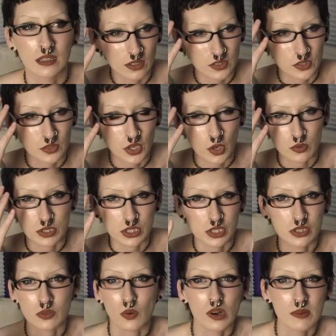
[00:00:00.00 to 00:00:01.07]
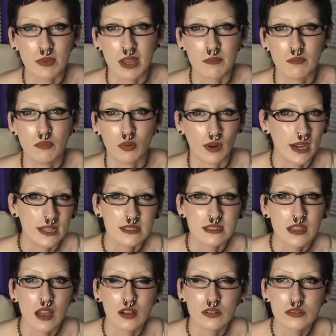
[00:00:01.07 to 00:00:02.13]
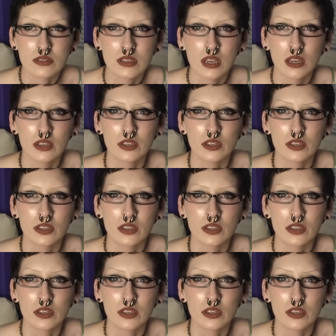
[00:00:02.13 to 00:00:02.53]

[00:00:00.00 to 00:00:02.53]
you know, destroy my brain cells.